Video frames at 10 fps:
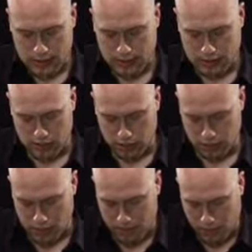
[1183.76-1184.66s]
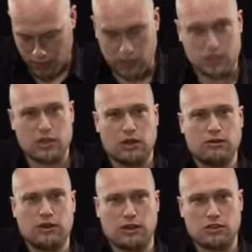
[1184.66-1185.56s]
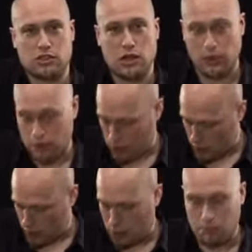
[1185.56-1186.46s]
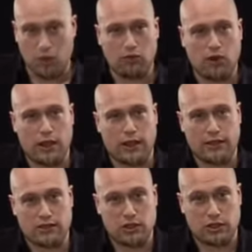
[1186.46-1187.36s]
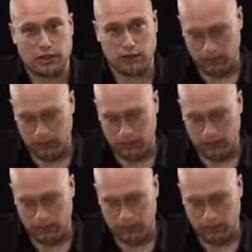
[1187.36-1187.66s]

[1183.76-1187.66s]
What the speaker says: So slow, my right hand is looking like